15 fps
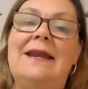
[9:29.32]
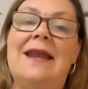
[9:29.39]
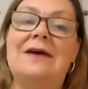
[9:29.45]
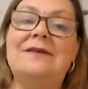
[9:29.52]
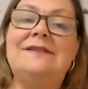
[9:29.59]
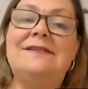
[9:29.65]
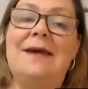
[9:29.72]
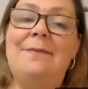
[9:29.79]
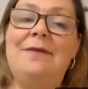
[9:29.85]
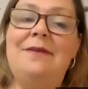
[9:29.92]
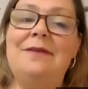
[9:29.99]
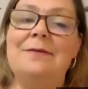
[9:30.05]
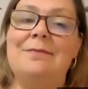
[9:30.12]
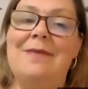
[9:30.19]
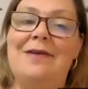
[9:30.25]
Now, some
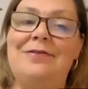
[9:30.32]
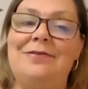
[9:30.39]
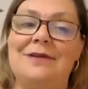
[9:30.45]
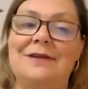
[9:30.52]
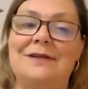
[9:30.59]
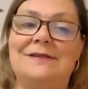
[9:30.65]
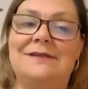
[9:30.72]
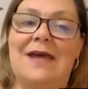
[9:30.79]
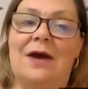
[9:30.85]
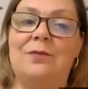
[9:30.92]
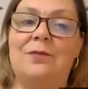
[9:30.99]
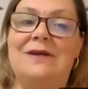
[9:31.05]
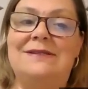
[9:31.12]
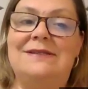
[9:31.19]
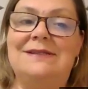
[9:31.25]
of the methods
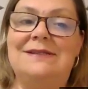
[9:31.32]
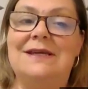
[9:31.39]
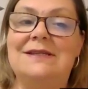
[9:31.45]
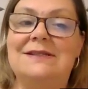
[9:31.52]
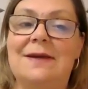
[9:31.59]
that we see,